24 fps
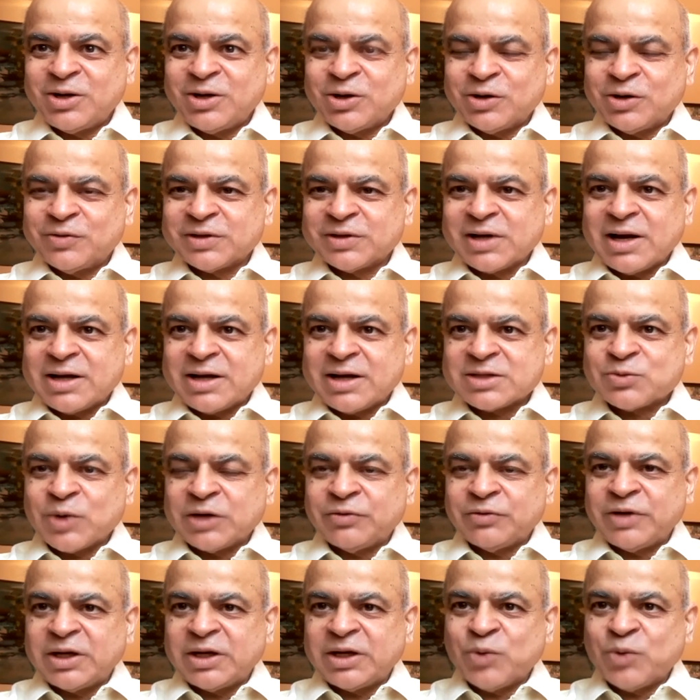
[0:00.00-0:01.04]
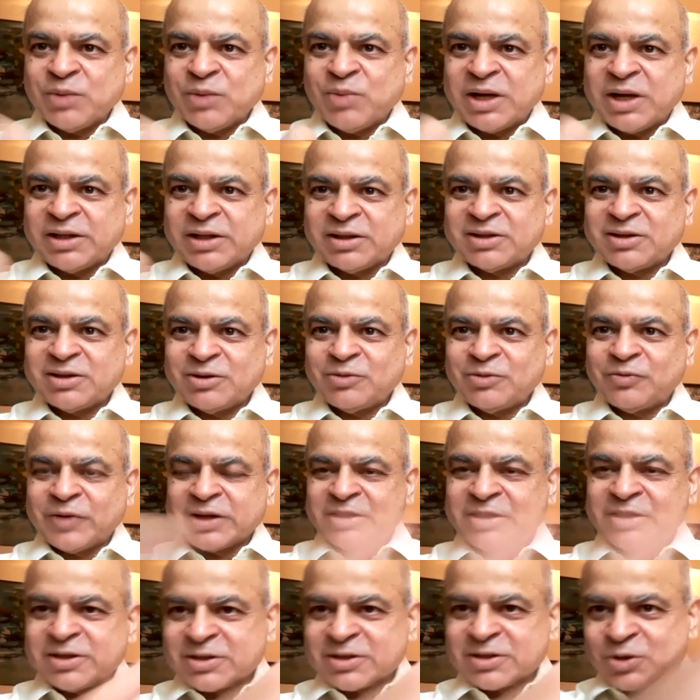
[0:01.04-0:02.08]
Over the last 1 week, 1 month, you
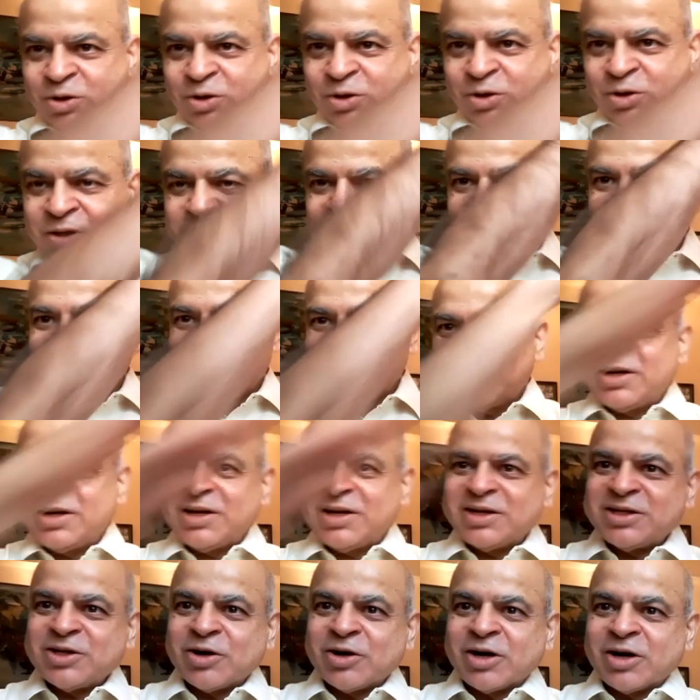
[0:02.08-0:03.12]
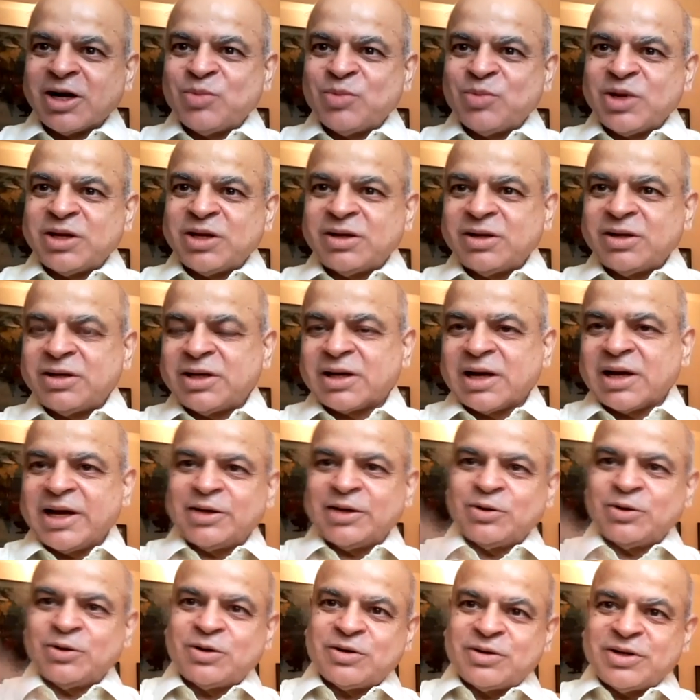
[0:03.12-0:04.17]
find the stock has generally been in a
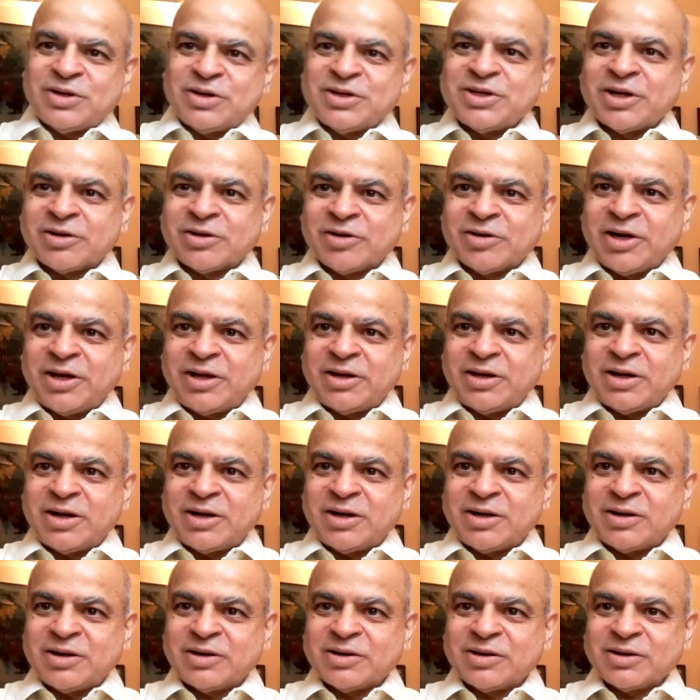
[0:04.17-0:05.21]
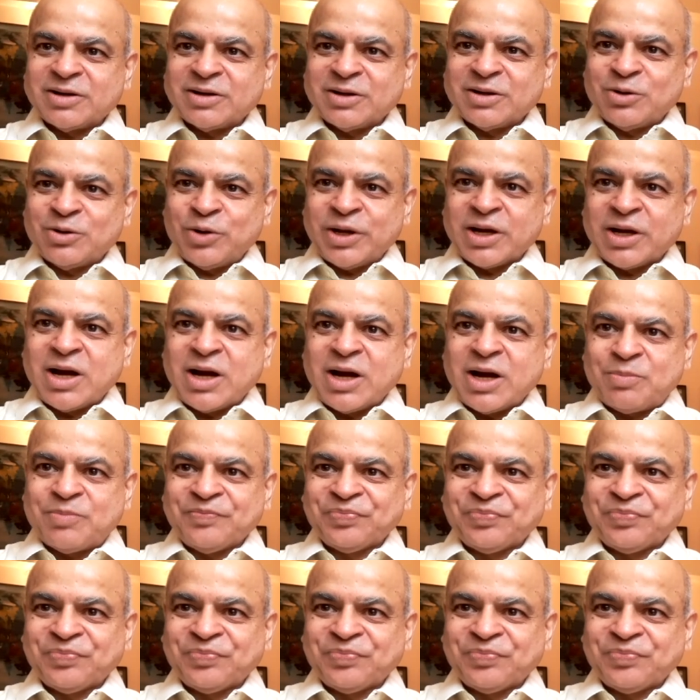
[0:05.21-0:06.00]
decline or generally going up.